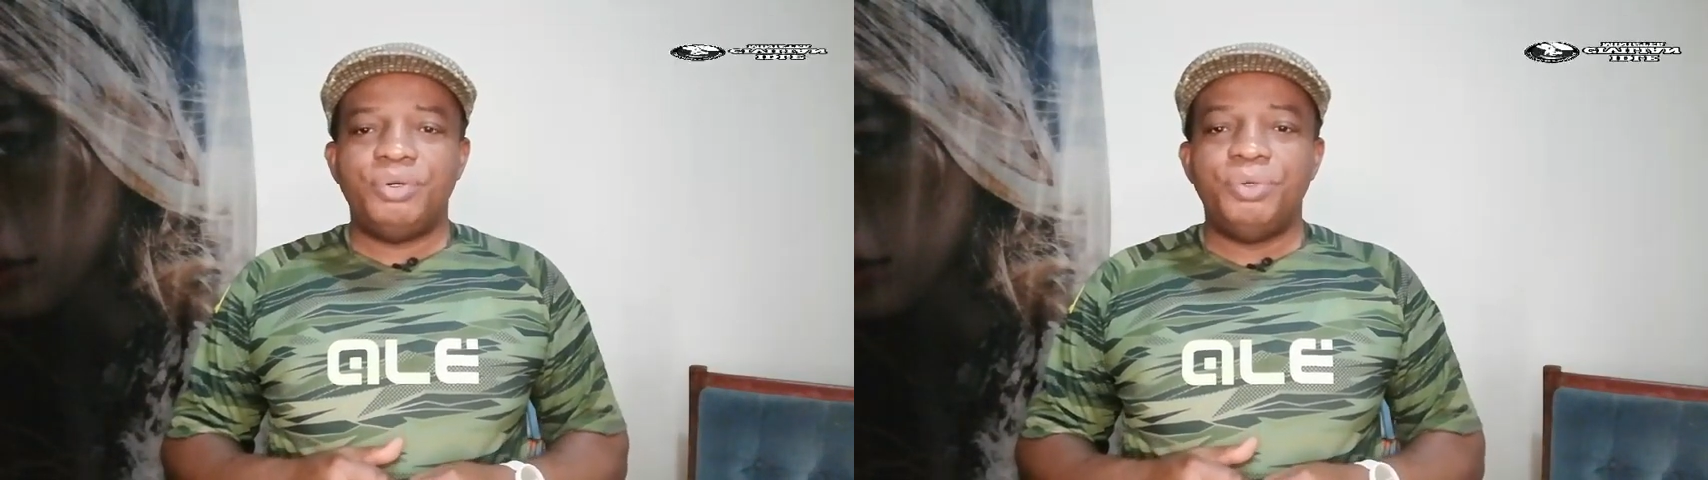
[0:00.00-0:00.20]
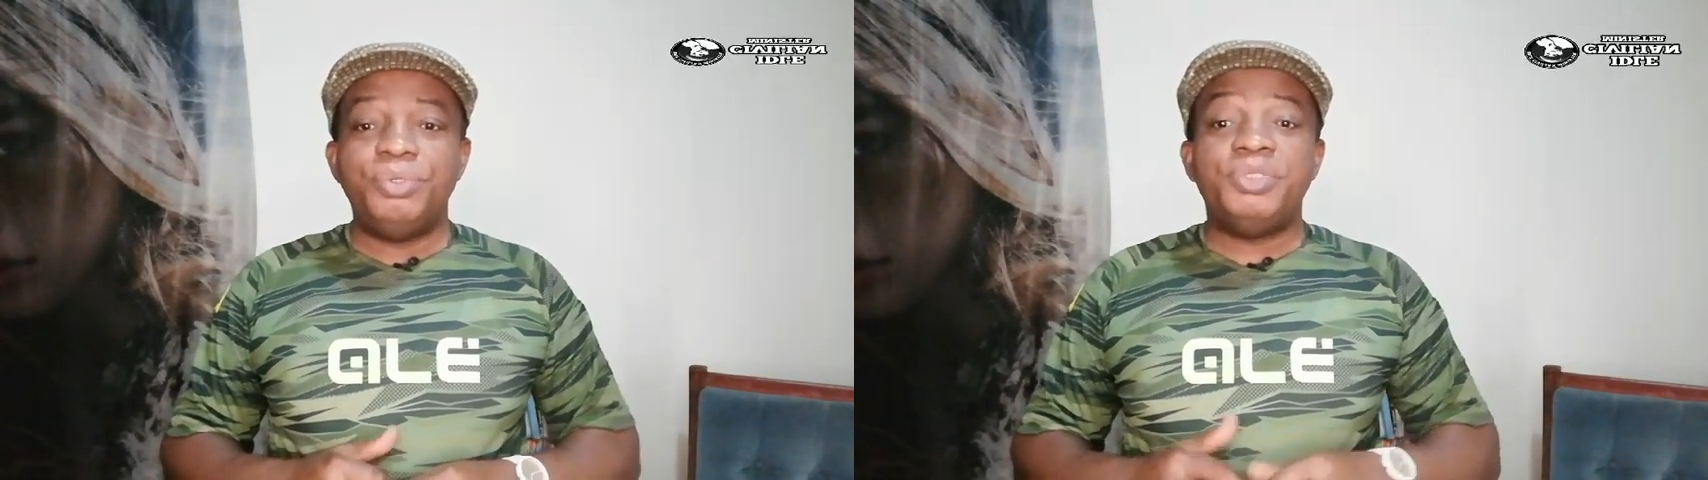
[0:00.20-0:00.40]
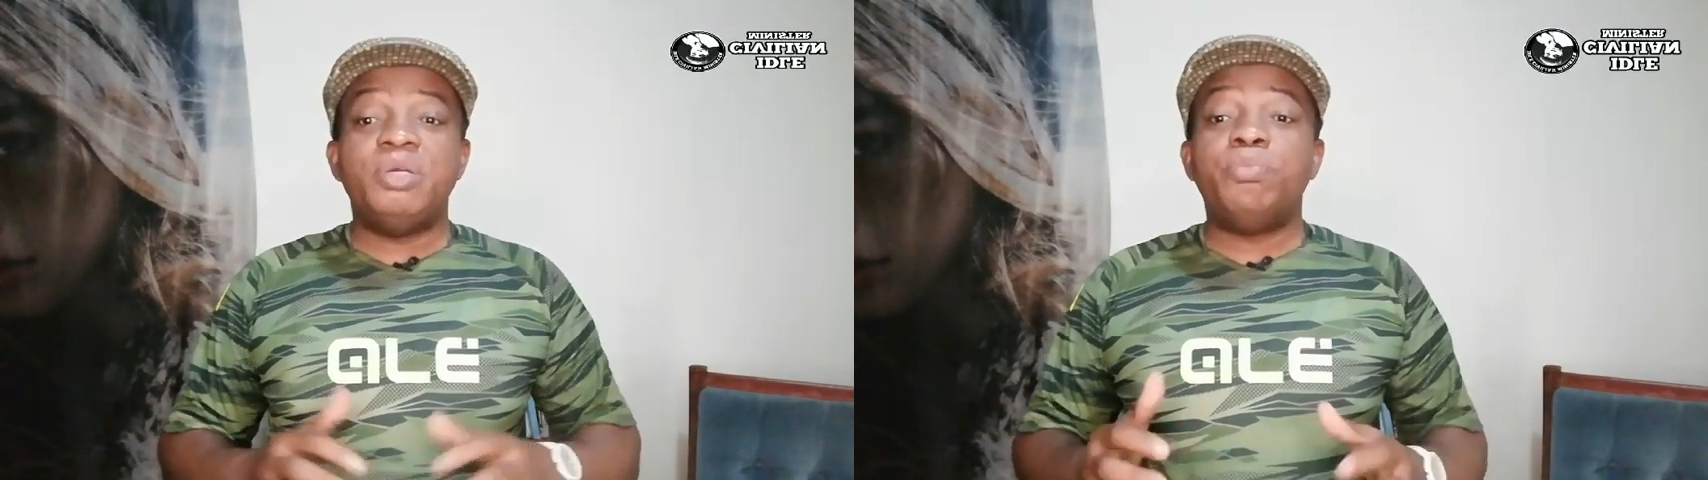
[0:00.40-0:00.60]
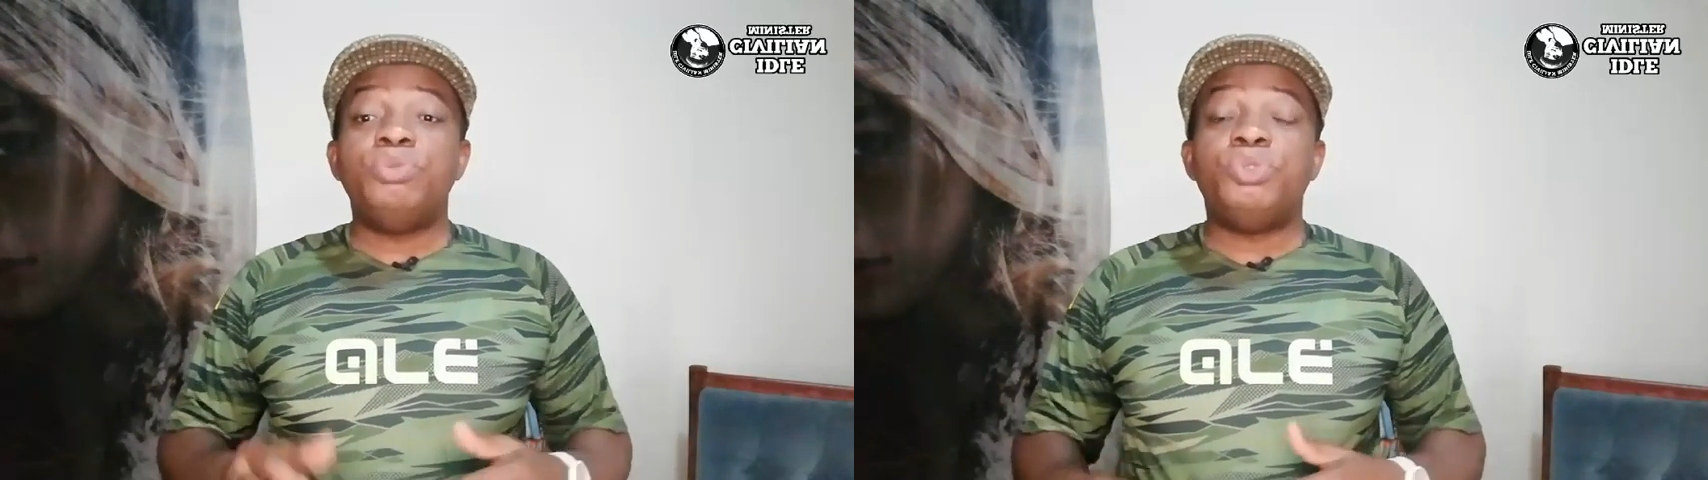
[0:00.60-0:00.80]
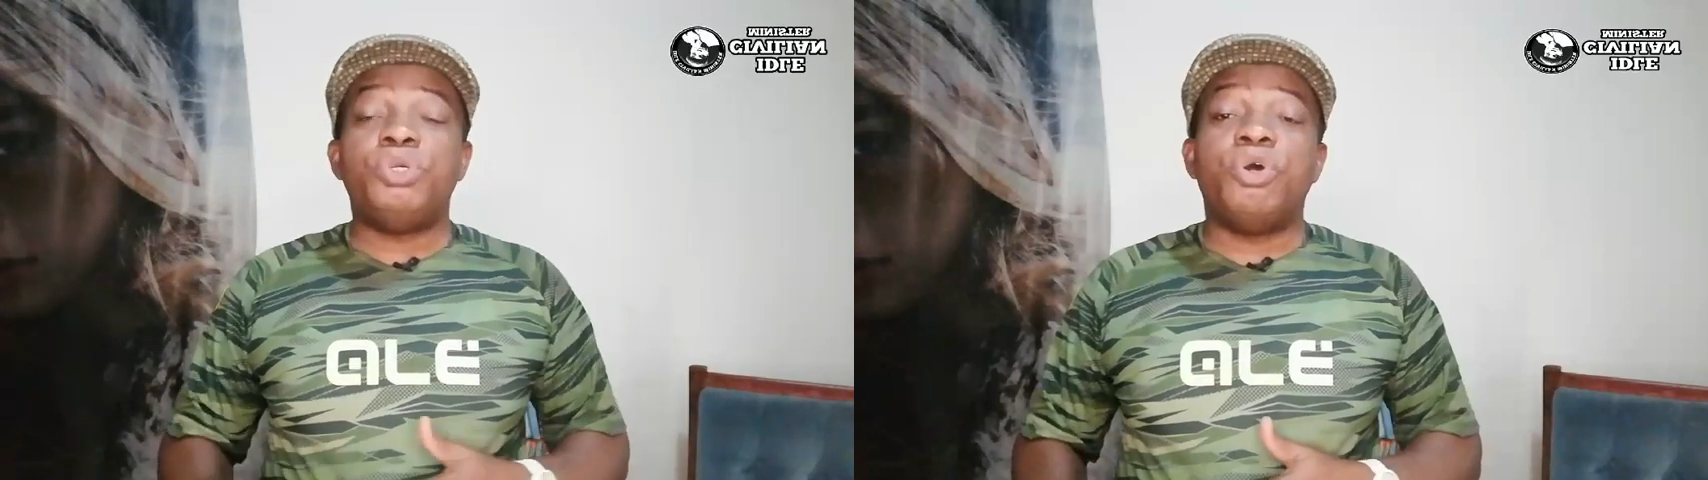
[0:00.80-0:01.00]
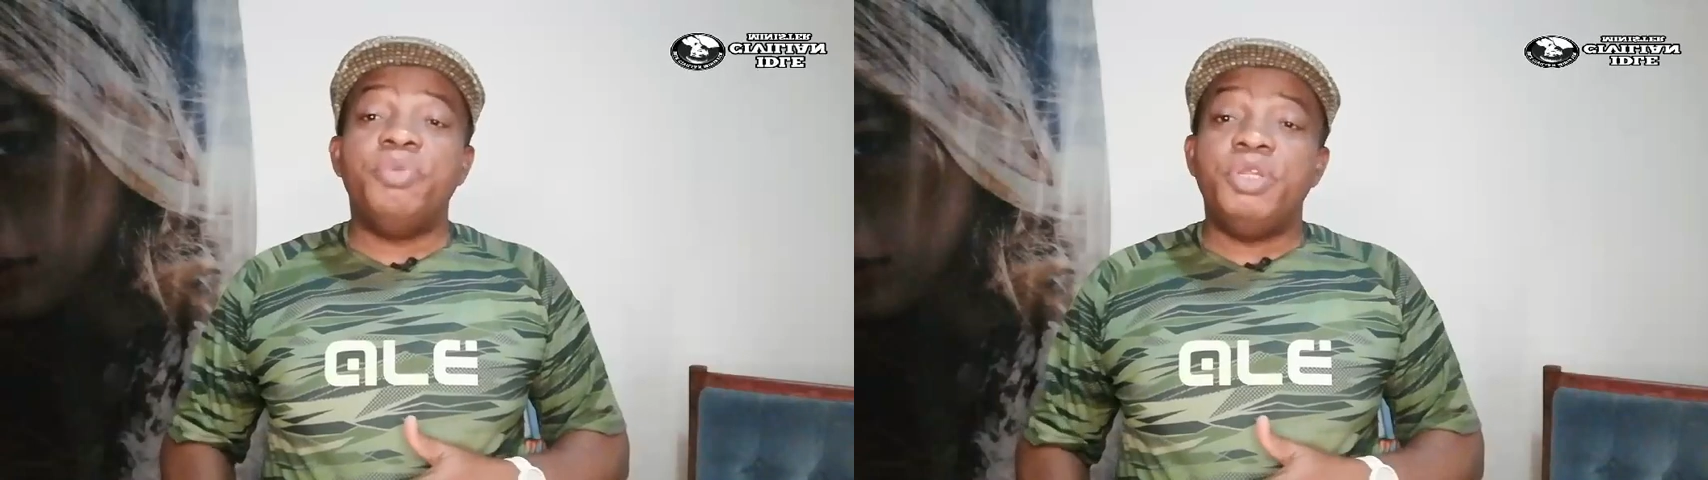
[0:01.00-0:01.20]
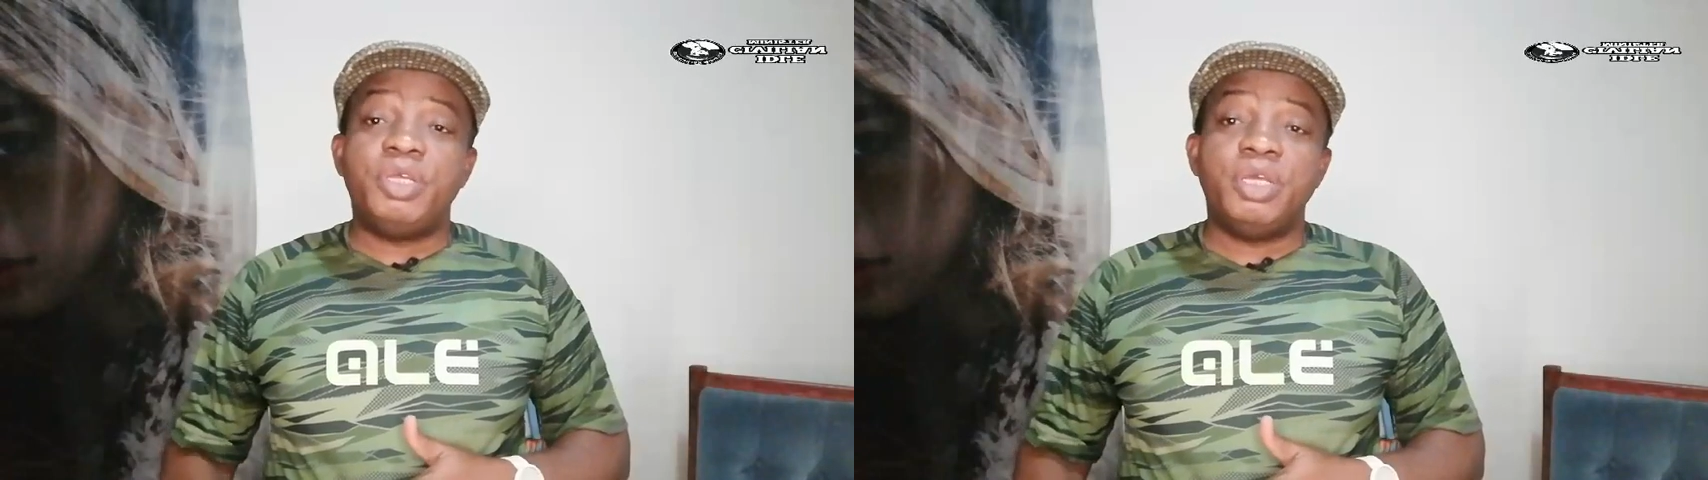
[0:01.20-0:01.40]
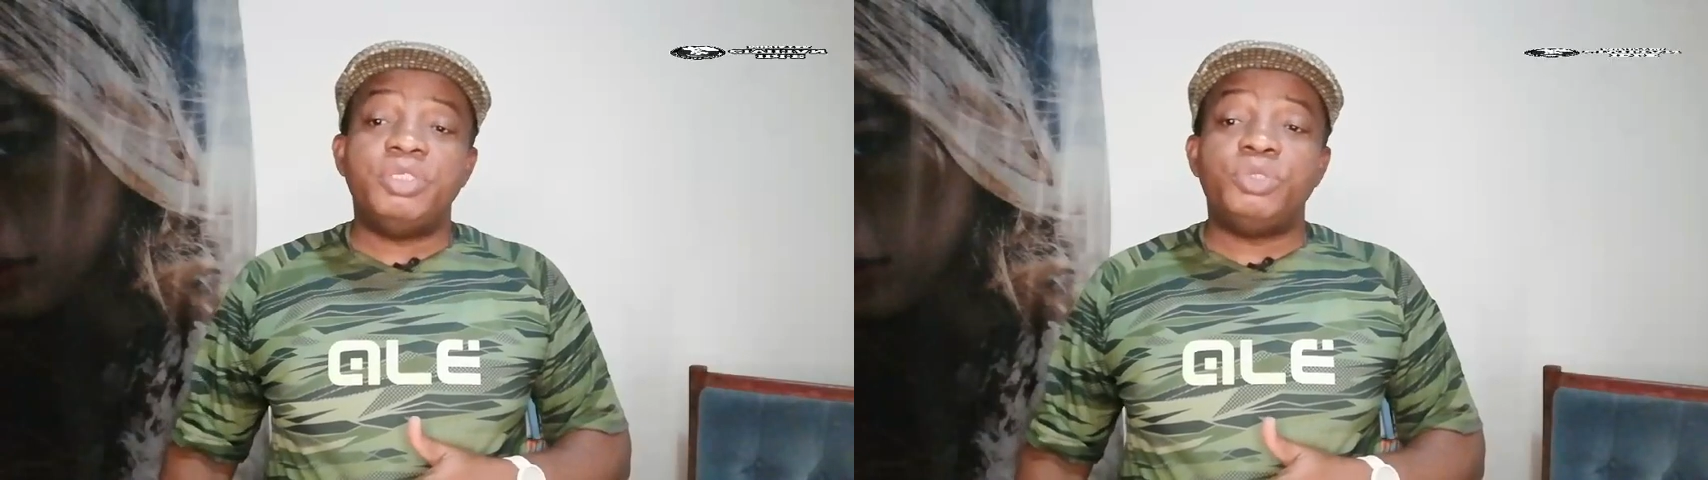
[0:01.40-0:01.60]
who is able to
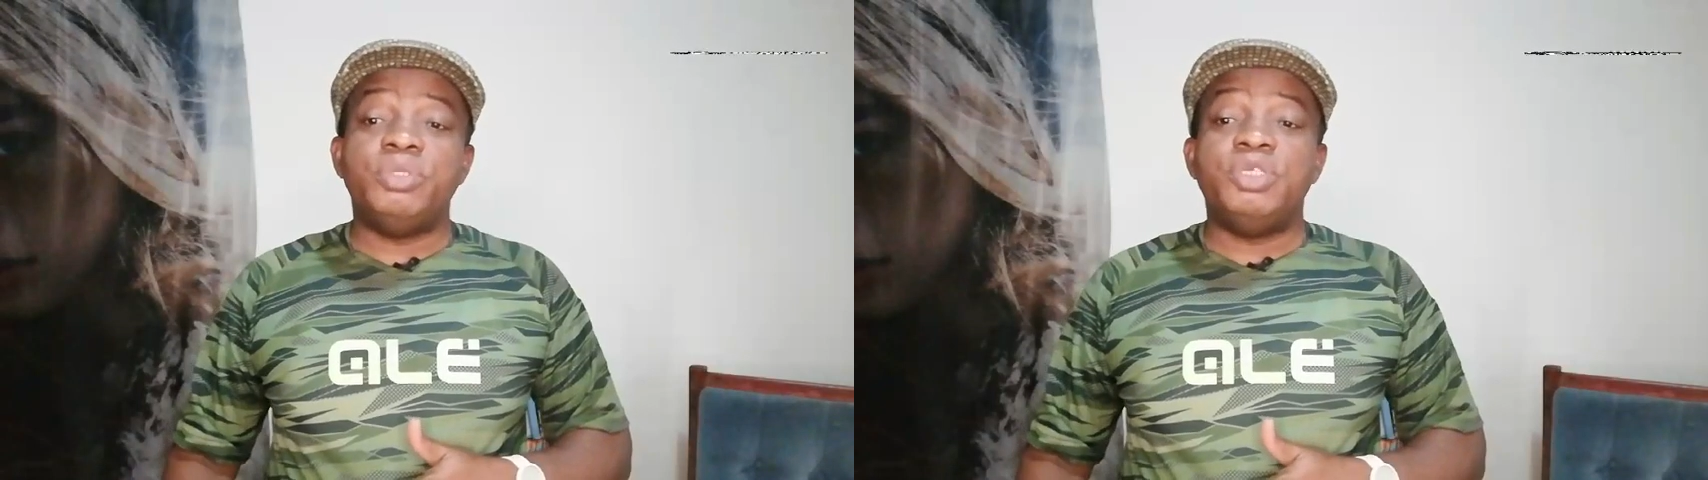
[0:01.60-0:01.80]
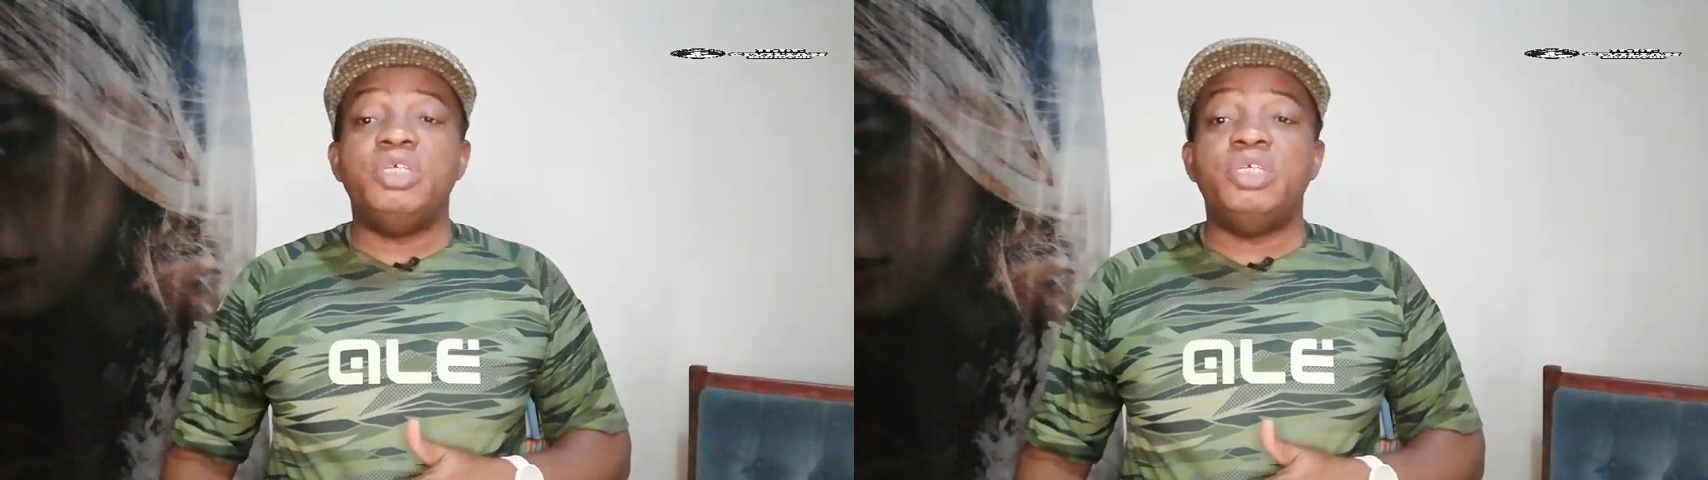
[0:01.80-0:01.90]
communicate with